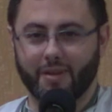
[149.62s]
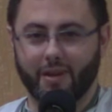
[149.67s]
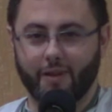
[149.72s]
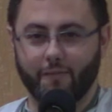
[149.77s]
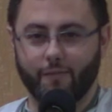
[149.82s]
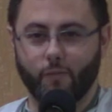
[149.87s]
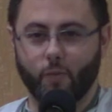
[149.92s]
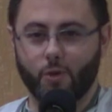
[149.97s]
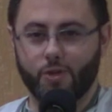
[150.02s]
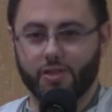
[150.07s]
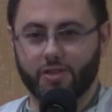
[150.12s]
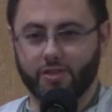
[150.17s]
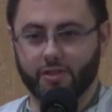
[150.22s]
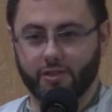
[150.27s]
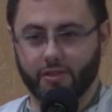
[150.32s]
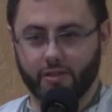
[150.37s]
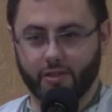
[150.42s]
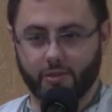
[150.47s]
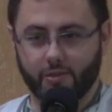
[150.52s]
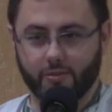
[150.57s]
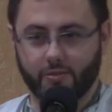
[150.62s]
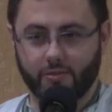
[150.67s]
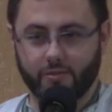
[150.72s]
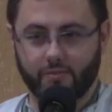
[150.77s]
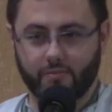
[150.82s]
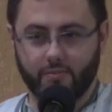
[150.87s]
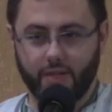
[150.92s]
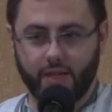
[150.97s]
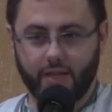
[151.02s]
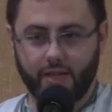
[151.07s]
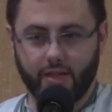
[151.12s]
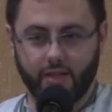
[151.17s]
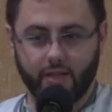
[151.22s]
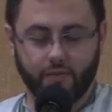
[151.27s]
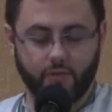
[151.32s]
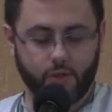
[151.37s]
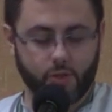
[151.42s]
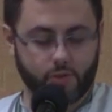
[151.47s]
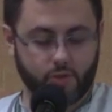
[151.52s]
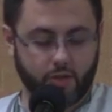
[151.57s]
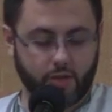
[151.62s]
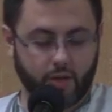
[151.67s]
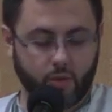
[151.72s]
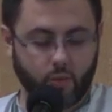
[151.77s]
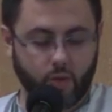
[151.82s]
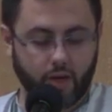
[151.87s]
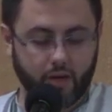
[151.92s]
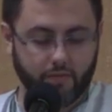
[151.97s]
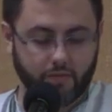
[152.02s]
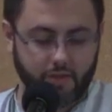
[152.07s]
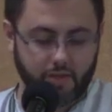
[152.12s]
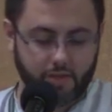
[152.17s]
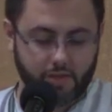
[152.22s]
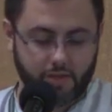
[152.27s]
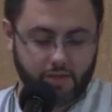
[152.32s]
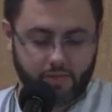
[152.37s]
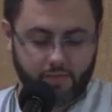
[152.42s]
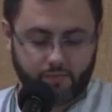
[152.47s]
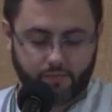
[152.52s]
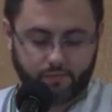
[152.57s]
unfortunately, though, many individuals are not aware of this.